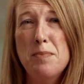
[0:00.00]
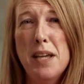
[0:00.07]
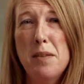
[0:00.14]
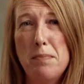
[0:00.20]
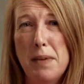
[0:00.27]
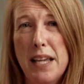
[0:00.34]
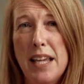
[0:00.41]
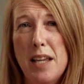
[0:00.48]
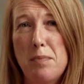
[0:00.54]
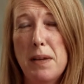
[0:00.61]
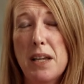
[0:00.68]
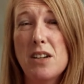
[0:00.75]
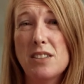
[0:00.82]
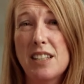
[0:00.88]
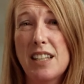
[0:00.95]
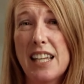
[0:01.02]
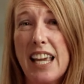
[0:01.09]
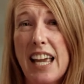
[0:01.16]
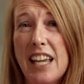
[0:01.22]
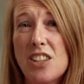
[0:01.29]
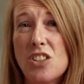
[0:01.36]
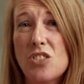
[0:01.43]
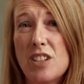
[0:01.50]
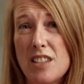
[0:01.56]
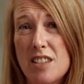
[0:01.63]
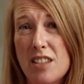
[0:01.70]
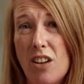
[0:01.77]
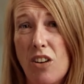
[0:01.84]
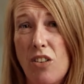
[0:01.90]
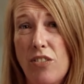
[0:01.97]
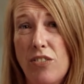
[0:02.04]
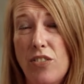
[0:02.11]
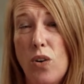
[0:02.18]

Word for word: may be because of the cancer itself